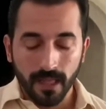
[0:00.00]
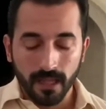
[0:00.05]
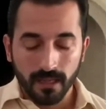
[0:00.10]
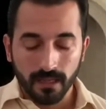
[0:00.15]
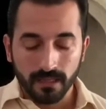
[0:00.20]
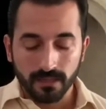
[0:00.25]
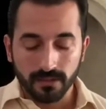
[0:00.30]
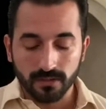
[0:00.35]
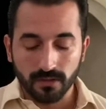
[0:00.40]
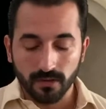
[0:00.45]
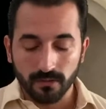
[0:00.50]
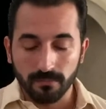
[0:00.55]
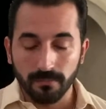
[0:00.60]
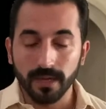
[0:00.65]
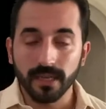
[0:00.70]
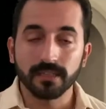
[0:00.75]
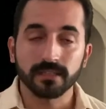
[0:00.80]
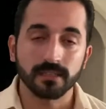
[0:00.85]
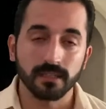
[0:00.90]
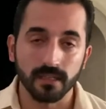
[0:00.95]
is called
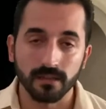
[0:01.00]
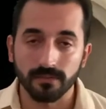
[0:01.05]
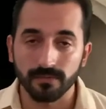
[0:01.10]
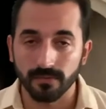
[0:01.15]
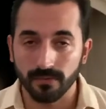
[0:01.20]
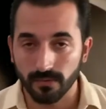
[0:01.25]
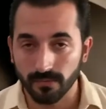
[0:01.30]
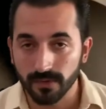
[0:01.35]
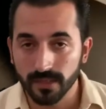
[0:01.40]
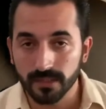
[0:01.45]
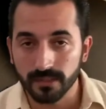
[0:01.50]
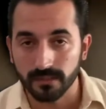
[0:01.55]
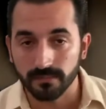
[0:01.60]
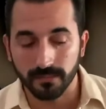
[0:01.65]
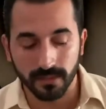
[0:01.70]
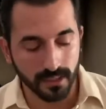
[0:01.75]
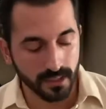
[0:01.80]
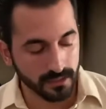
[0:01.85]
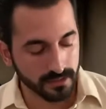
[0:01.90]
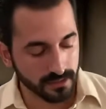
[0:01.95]
bass clef for a reason,
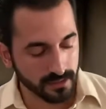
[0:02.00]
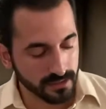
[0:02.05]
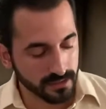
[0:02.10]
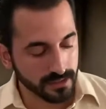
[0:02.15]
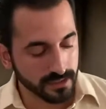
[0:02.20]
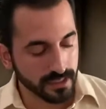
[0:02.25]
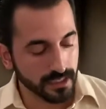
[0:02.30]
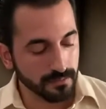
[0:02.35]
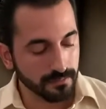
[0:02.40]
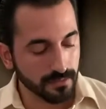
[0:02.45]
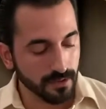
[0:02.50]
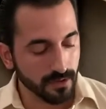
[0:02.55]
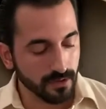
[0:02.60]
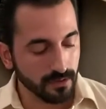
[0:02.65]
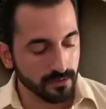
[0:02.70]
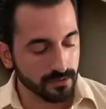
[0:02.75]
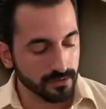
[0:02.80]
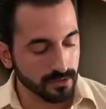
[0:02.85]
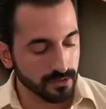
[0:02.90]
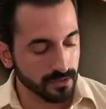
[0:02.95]
because these deep
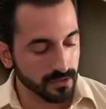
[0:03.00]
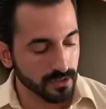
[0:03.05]
notes,